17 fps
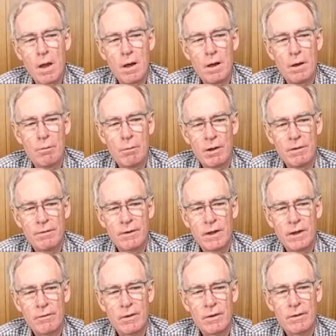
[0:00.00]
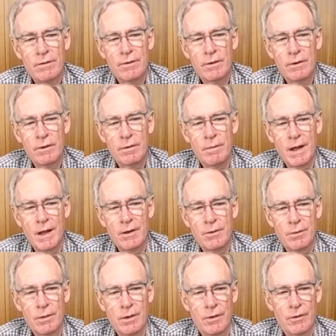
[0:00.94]
My favourite food
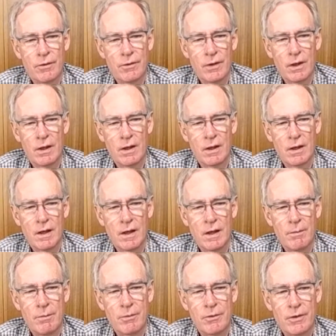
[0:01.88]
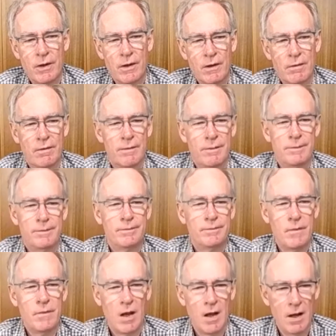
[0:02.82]
match with an Australian cab sav.
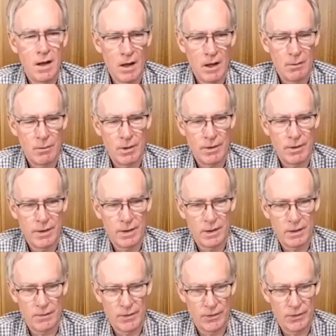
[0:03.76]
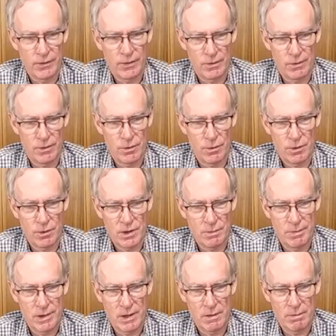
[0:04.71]
Well, I think I've just talked a
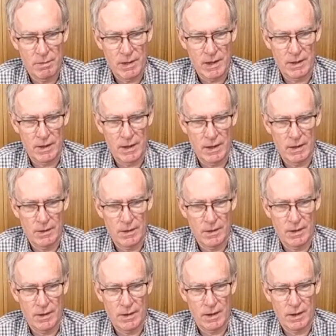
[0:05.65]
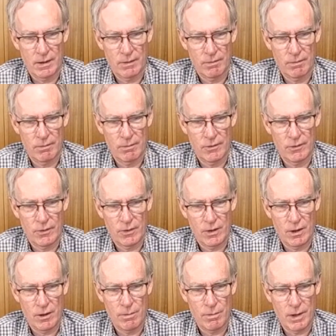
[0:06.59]
bit about that. I think
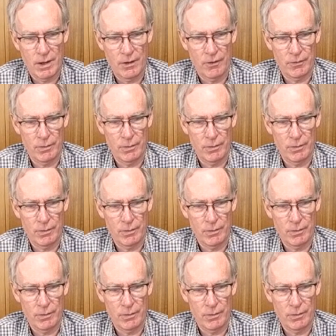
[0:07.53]
slow braised